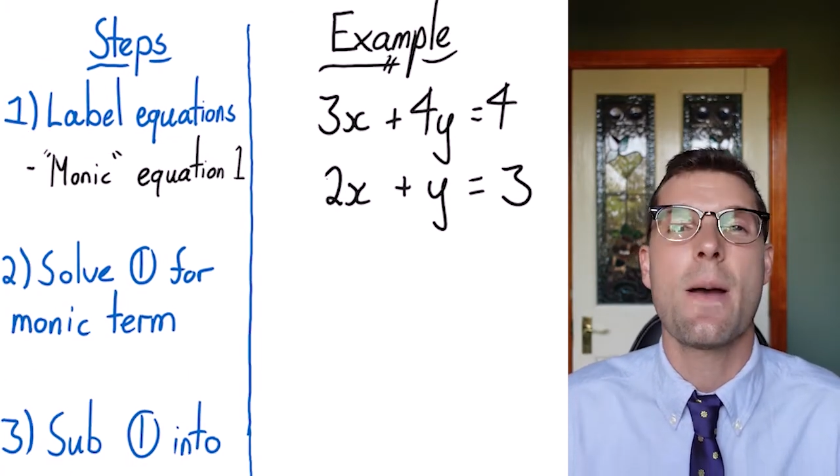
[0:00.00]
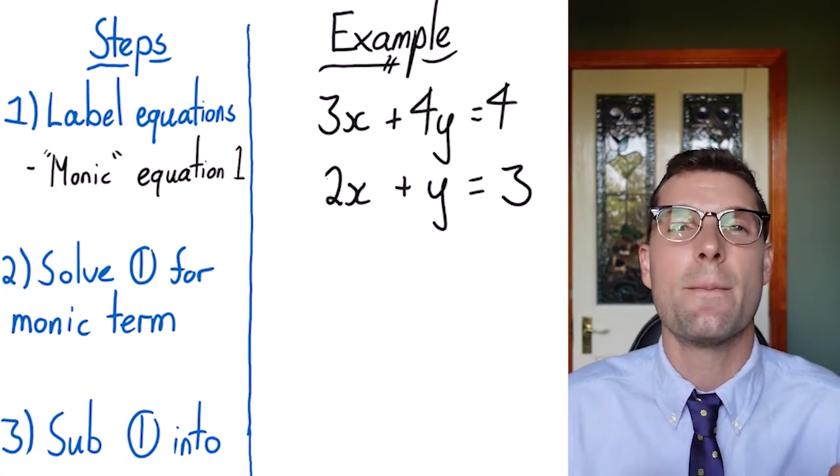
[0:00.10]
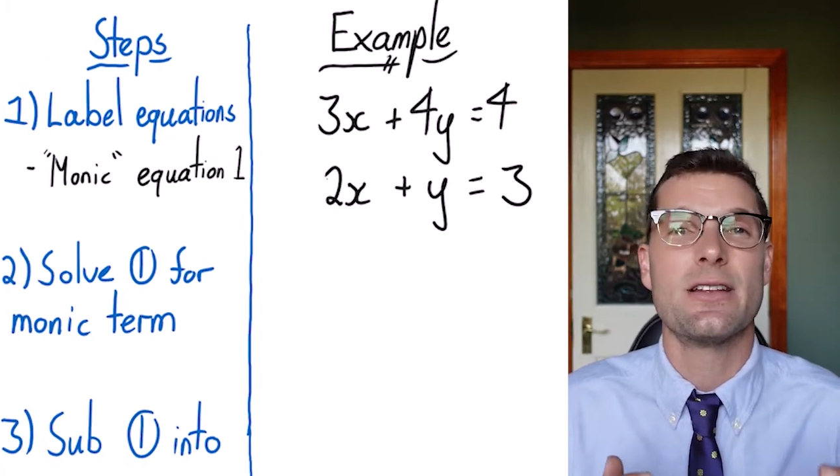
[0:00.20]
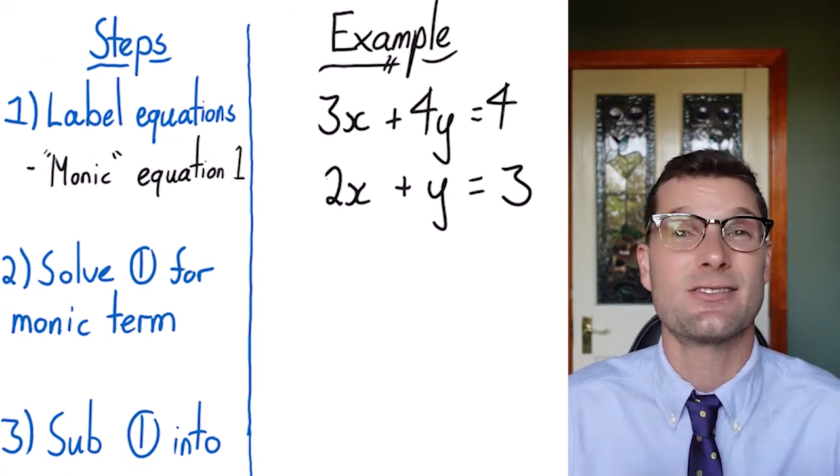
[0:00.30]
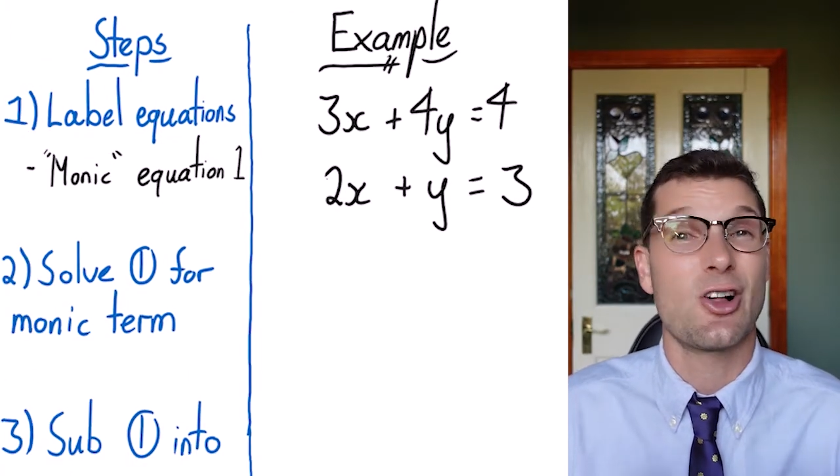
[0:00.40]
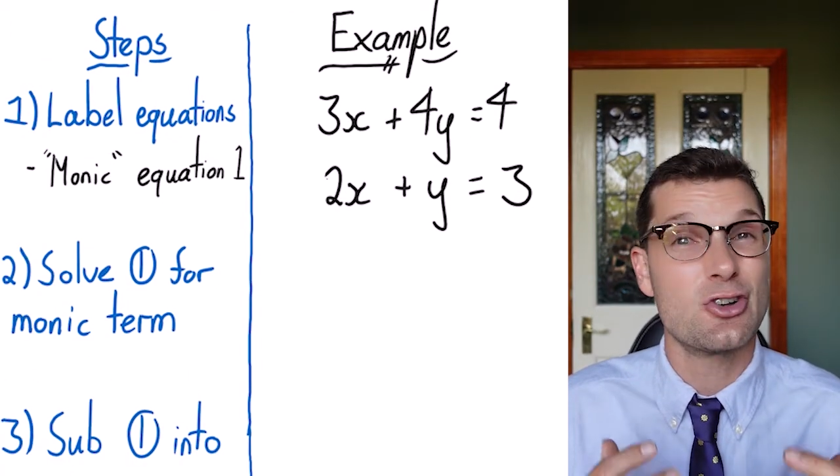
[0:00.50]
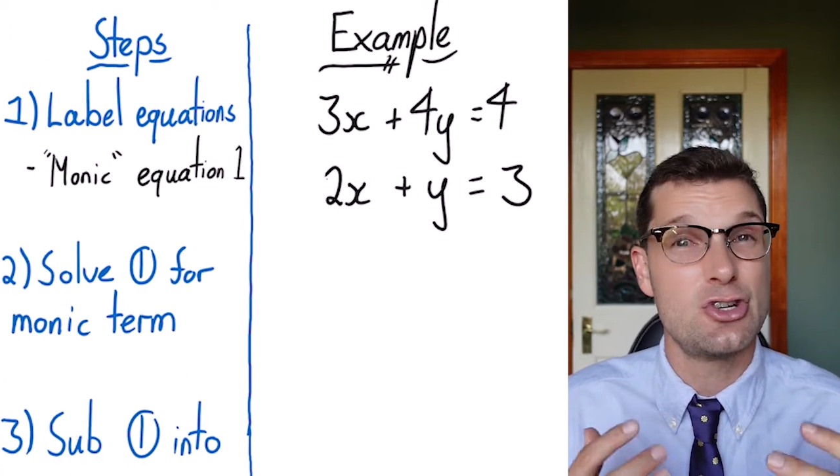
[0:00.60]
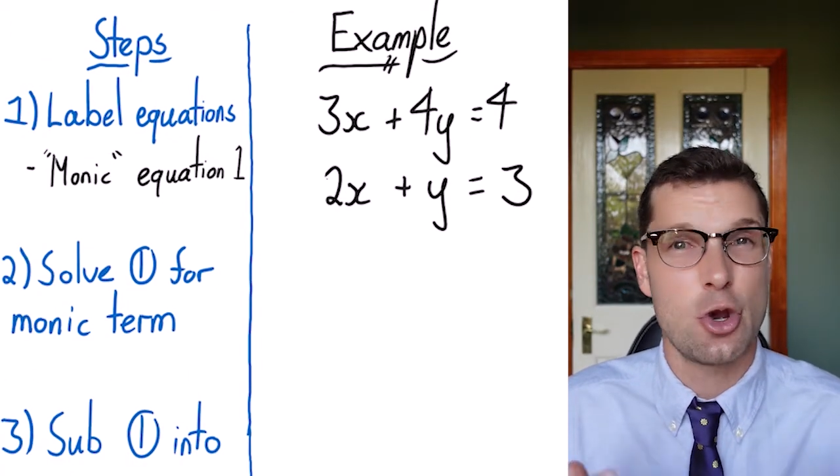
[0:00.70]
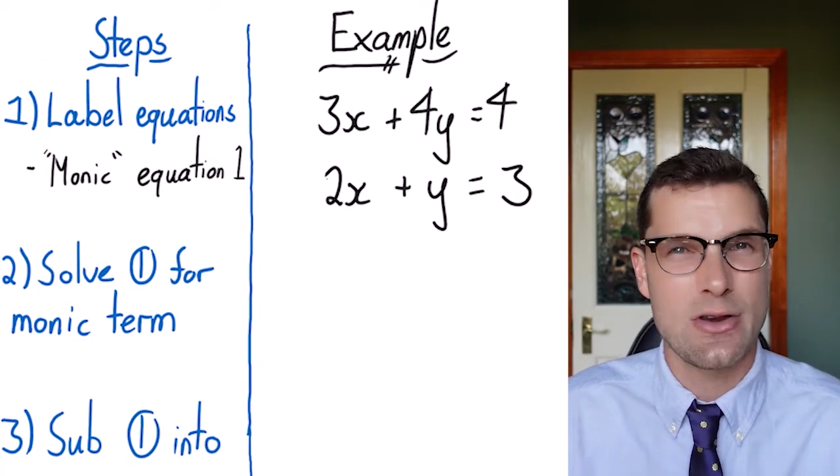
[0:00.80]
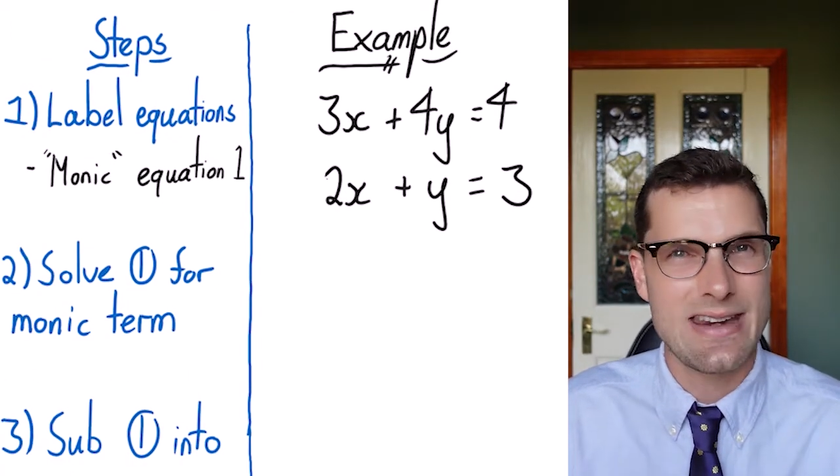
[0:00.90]
but as long as
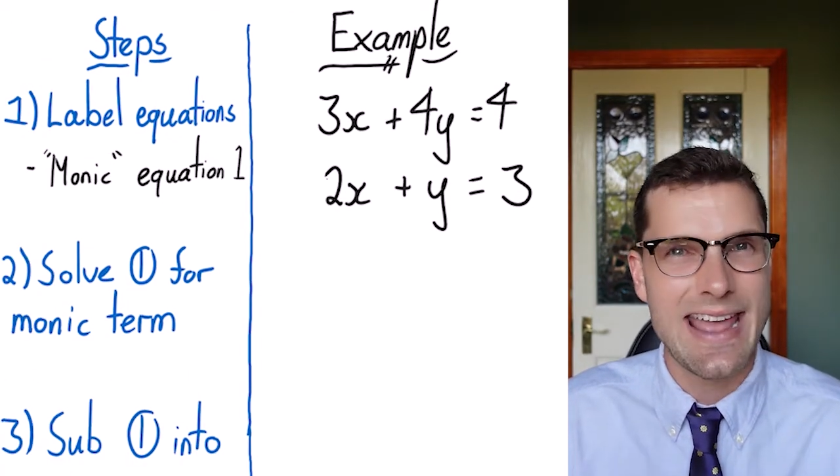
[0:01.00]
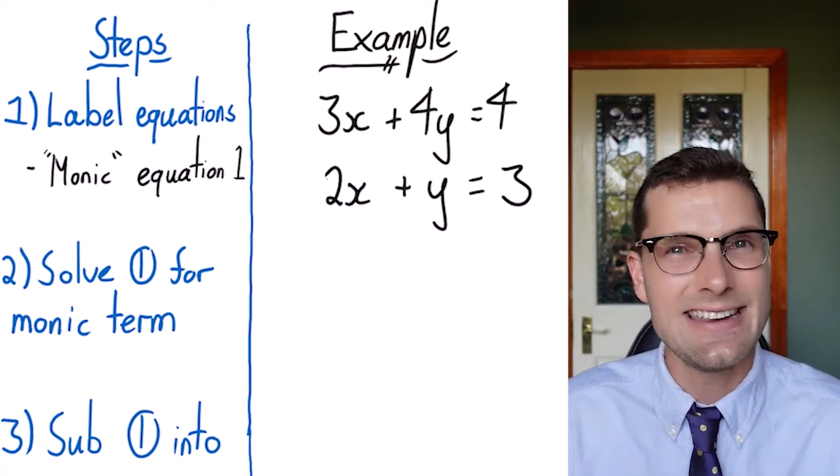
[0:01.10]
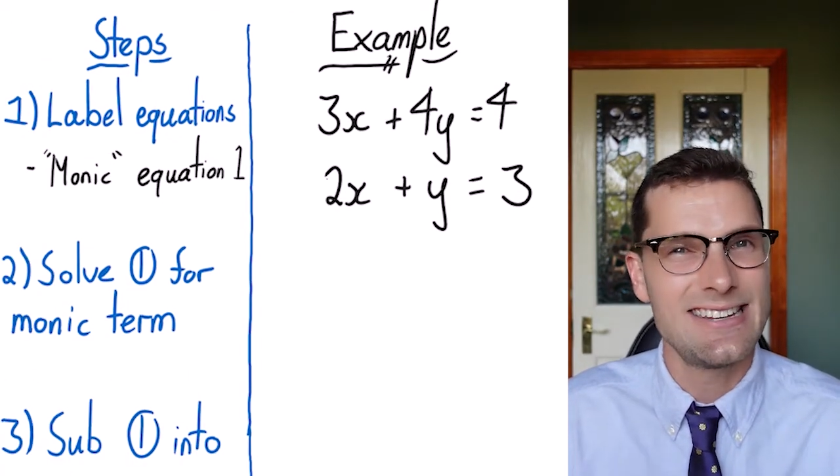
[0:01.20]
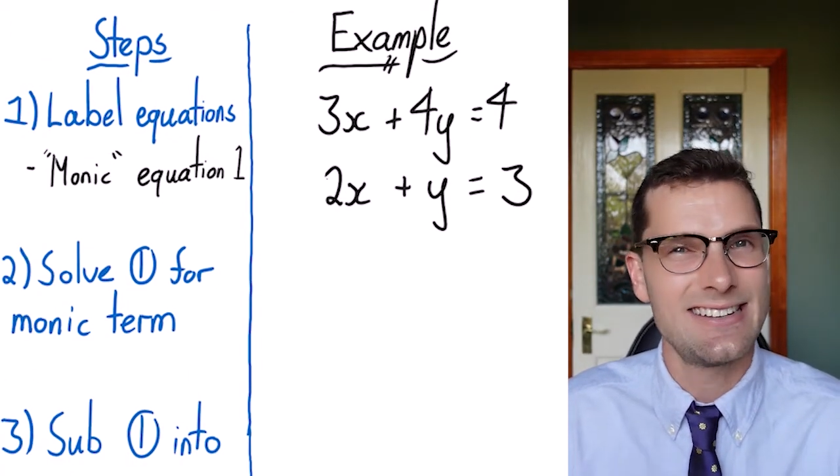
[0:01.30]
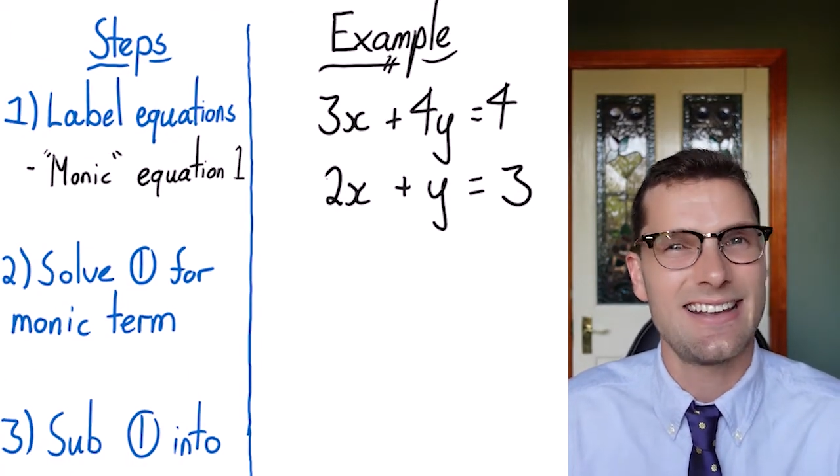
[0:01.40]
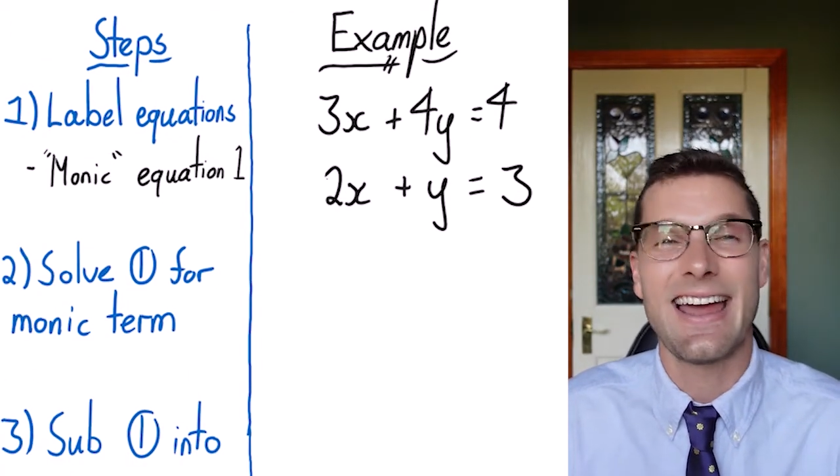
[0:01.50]
you're neat